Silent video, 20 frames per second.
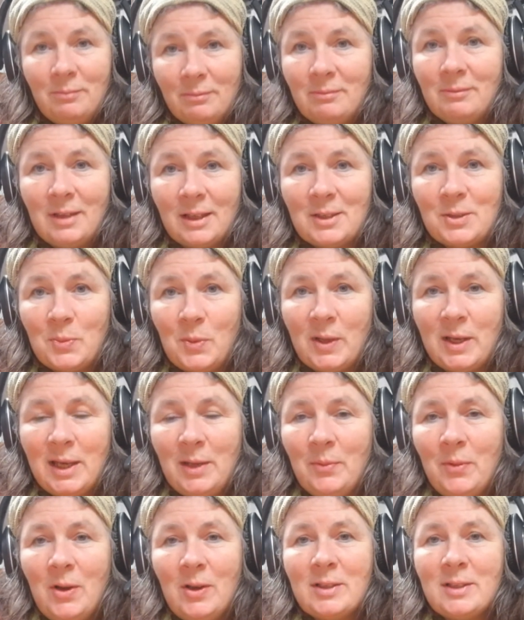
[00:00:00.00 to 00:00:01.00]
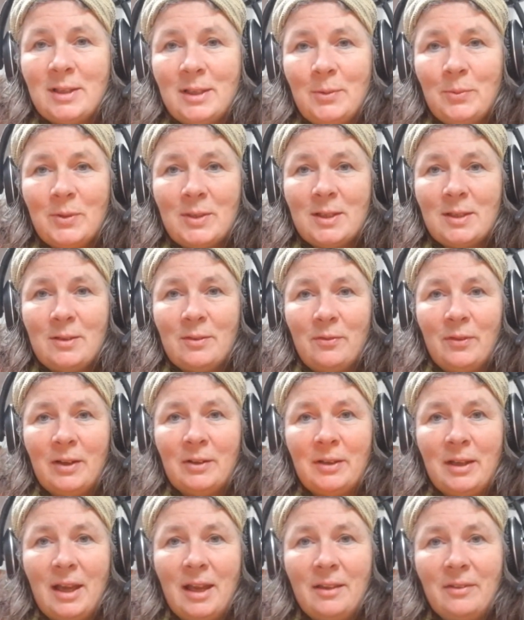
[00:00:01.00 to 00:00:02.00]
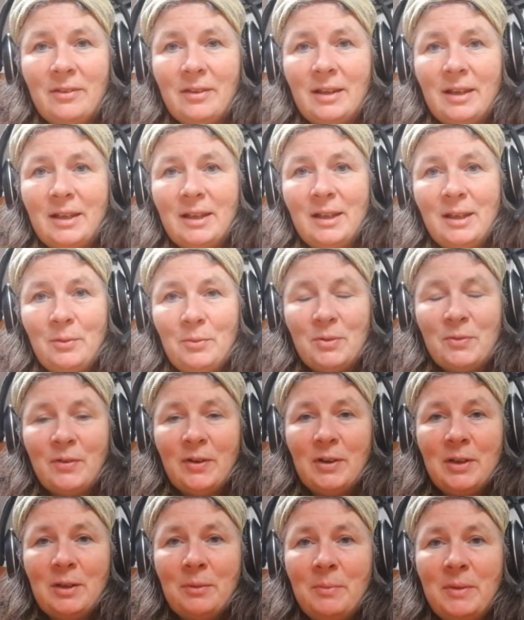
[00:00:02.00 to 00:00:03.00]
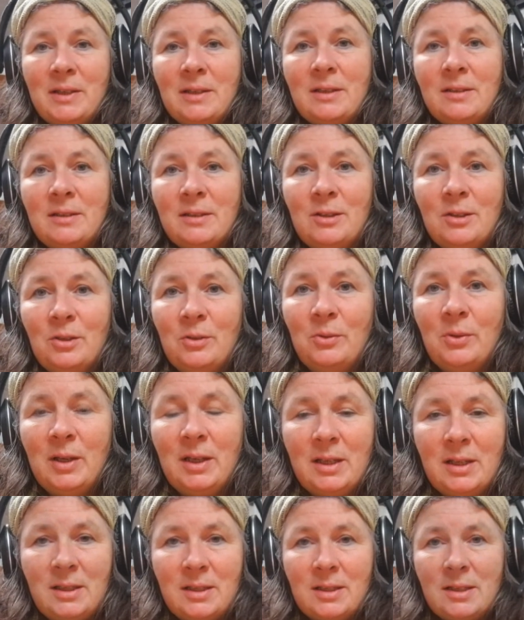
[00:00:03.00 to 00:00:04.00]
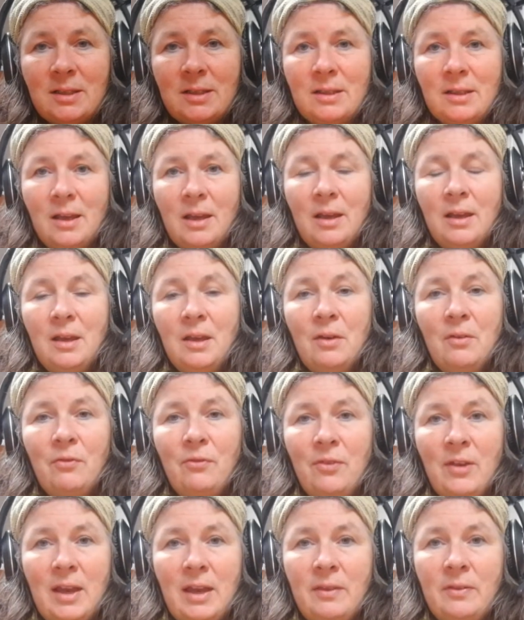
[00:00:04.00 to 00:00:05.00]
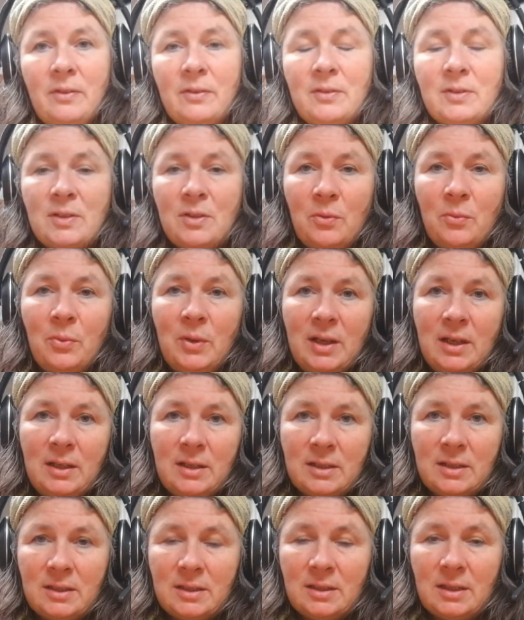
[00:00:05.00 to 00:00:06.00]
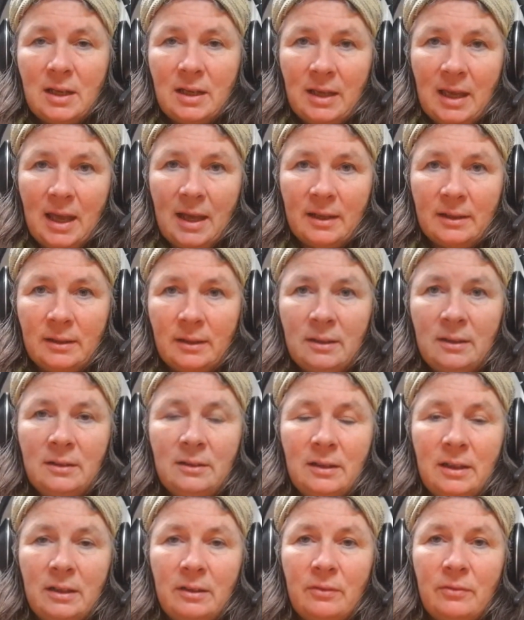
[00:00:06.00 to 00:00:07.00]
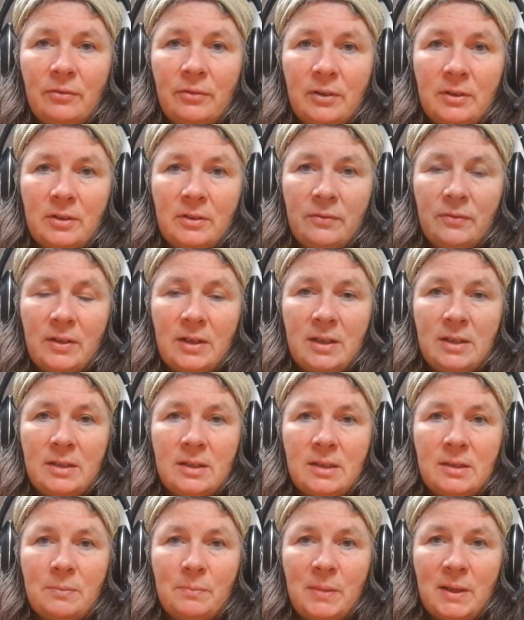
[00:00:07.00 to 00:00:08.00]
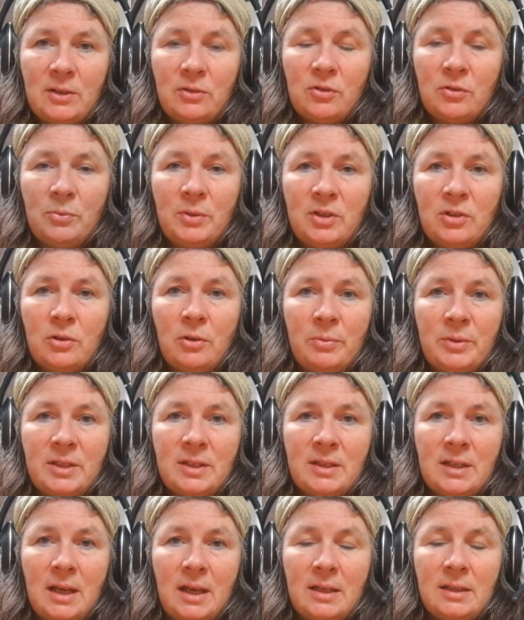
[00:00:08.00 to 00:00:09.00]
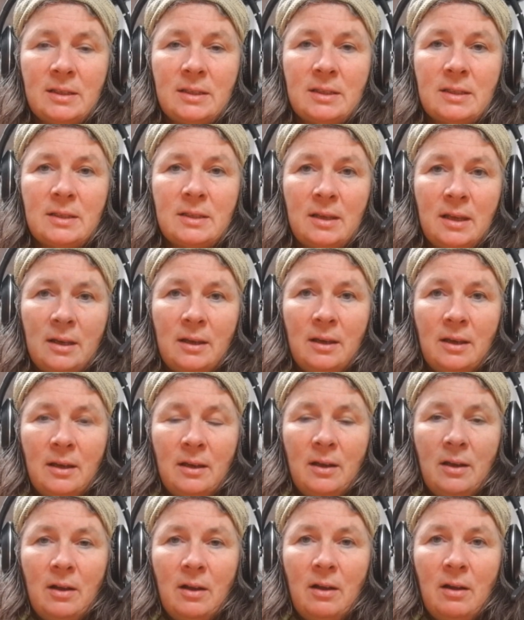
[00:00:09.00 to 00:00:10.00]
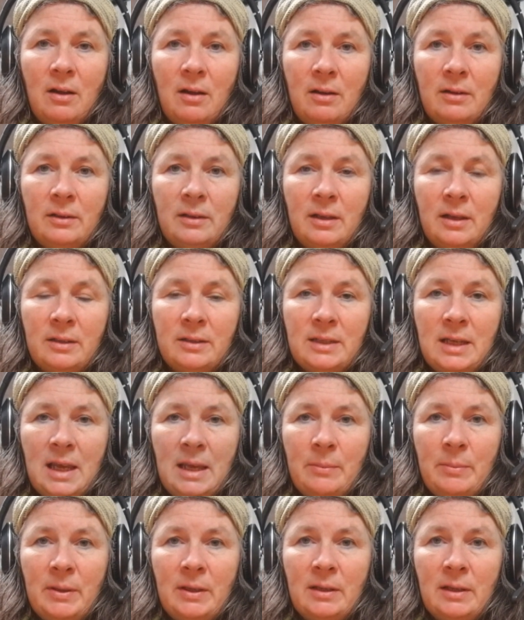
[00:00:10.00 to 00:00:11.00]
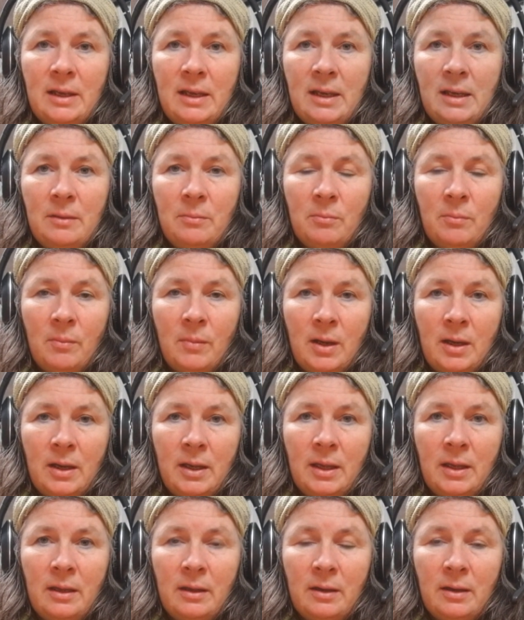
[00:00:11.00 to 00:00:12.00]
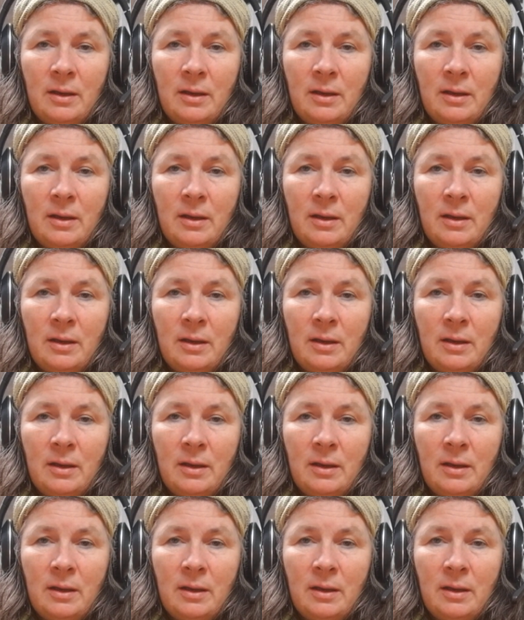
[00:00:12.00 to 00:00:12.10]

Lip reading: that's what he was. He was a devout Catholic. He was very committed to his faith. So we lit a candle in front of his picture, which always stands on a table in my